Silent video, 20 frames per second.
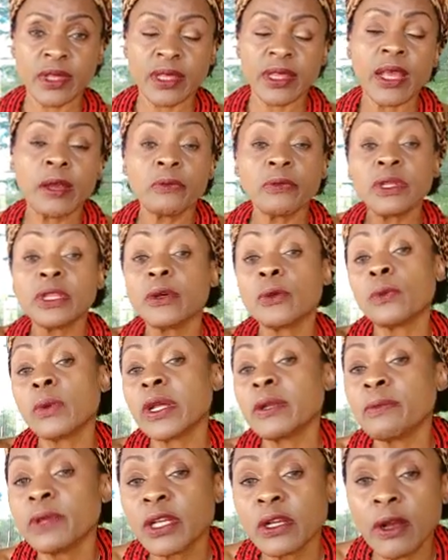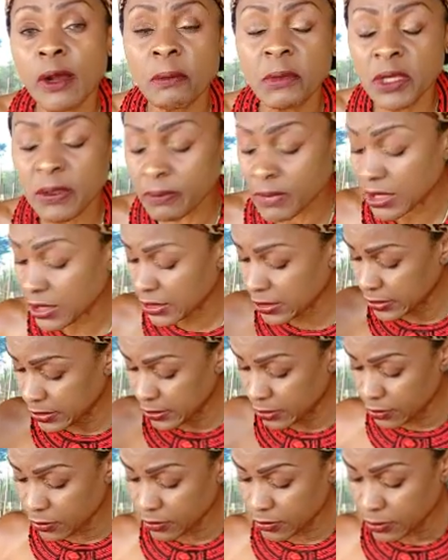Now we're the one becoming
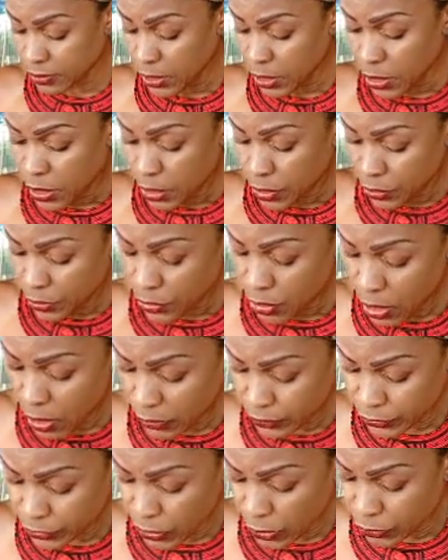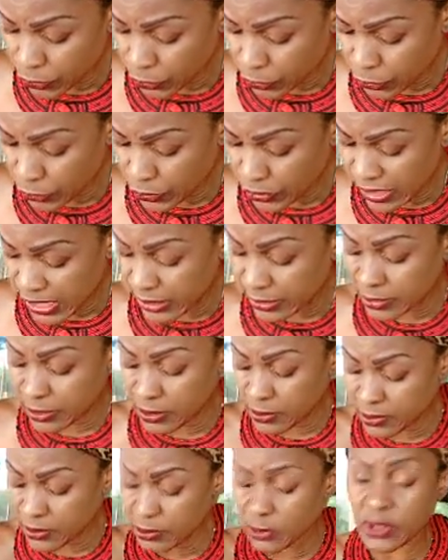militant. No, don't do
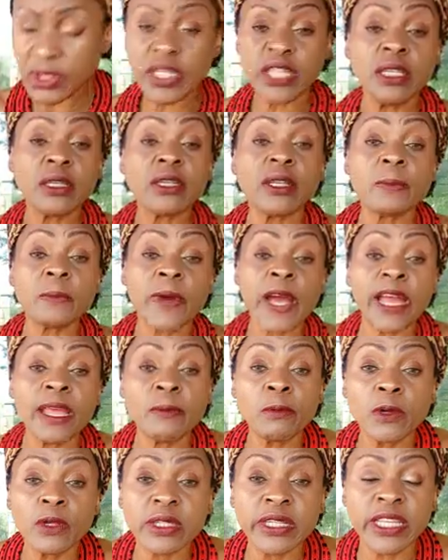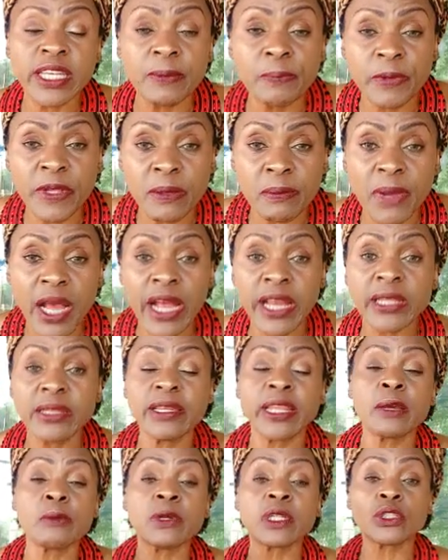that. In the Bible, keep in
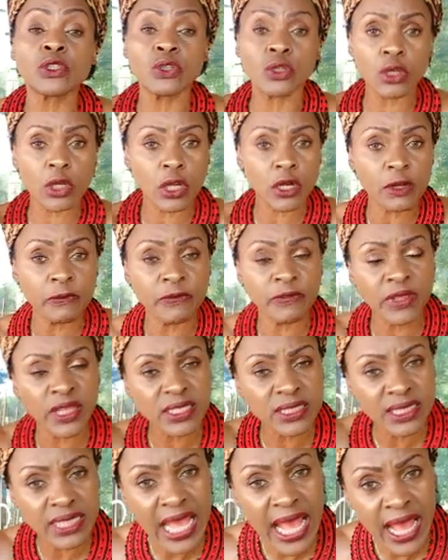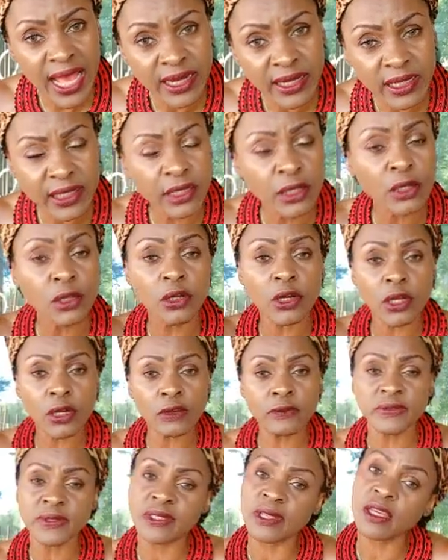mind, there was a lot of things added, a lot
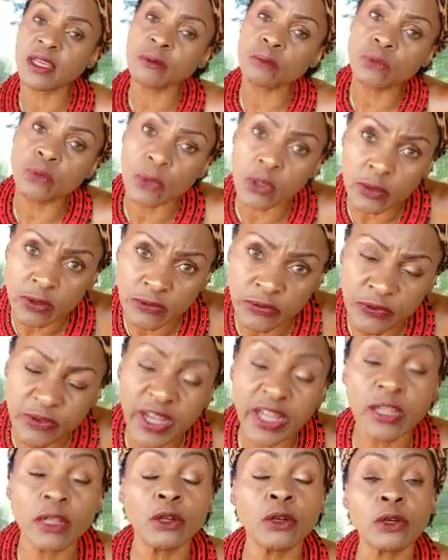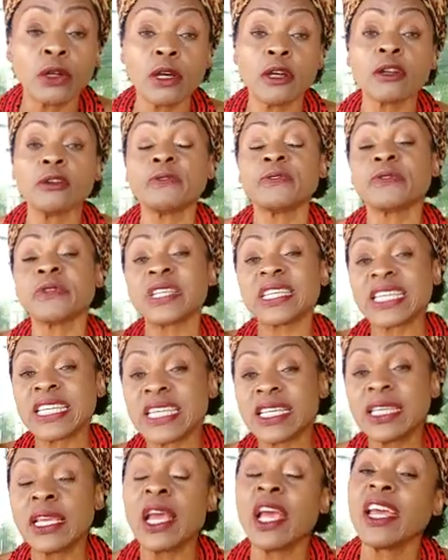of things modified, a lot of
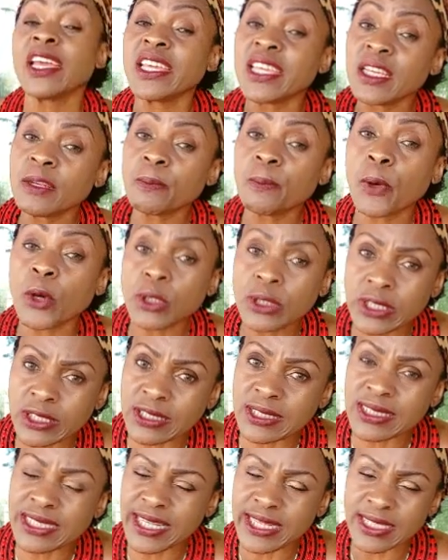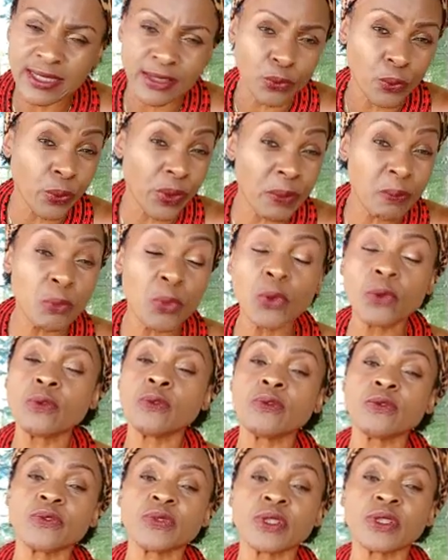key important texts
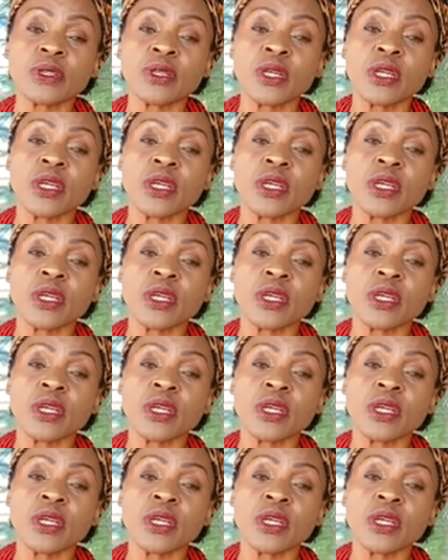removed.